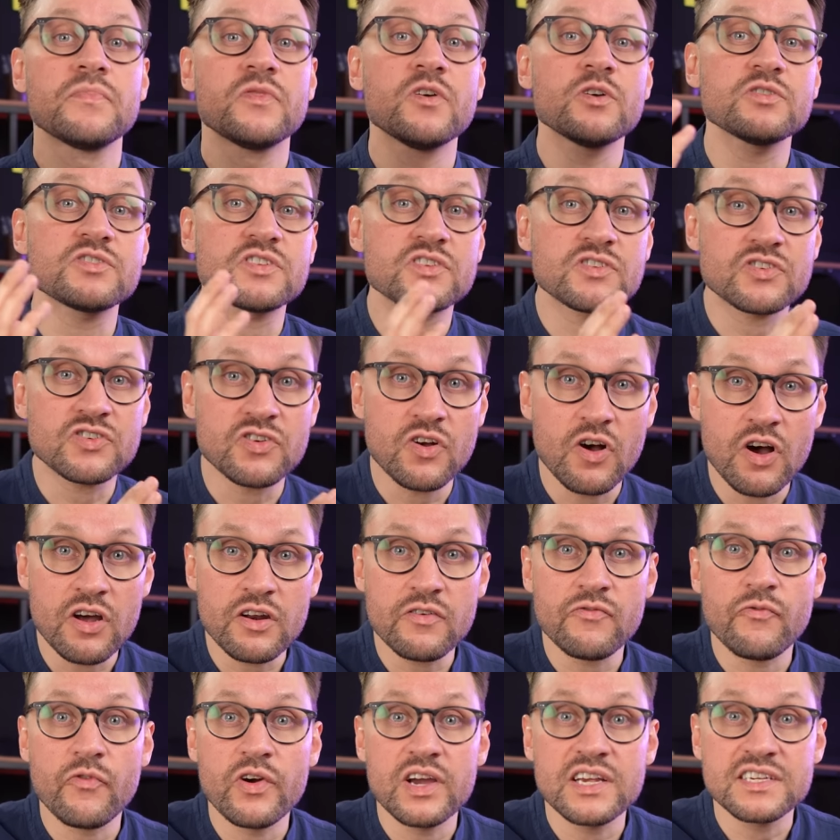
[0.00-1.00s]
there's a ton
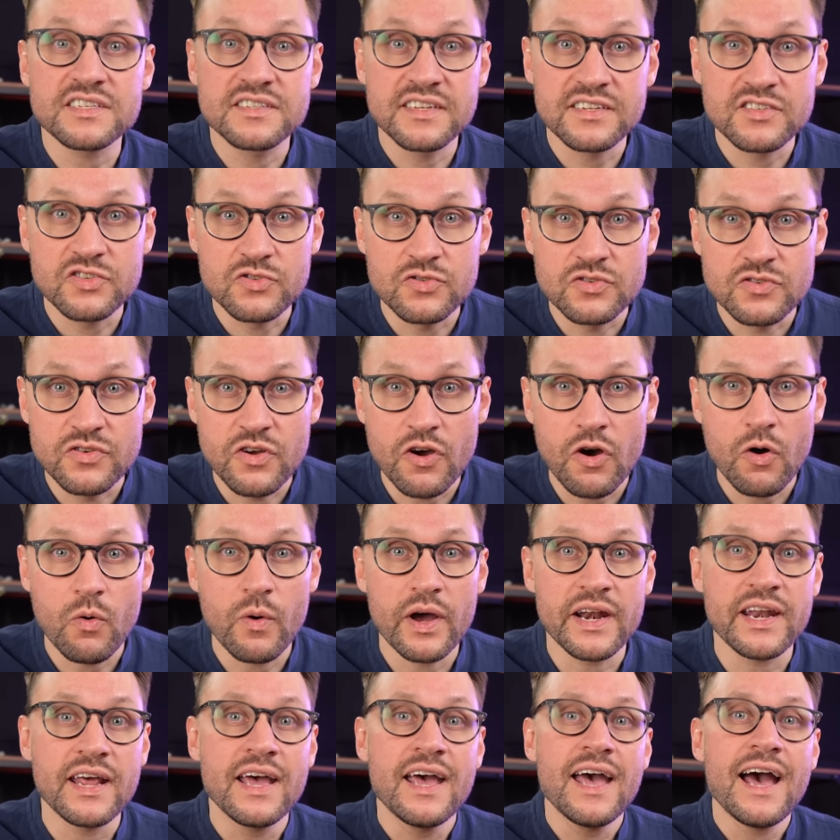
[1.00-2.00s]
of ways this could go, and